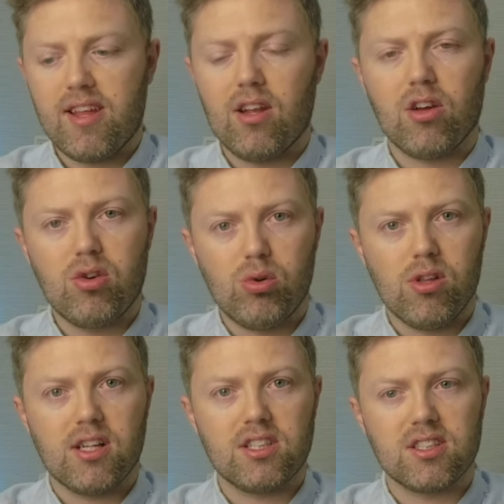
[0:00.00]
look
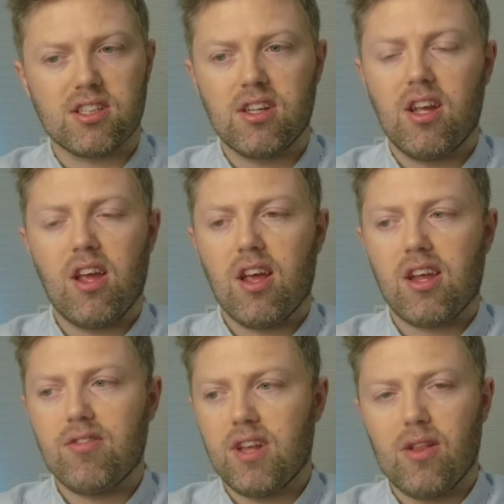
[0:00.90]
cool actually,
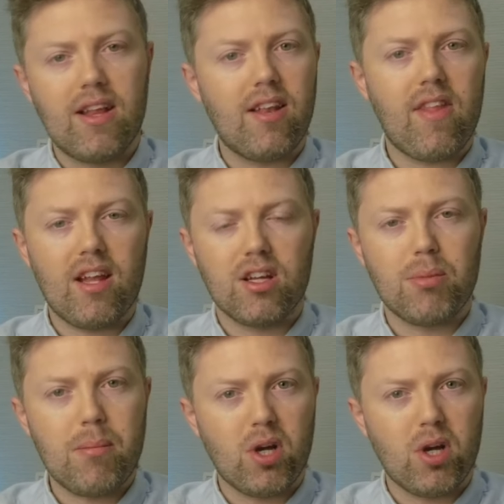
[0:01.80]
even though they look a bit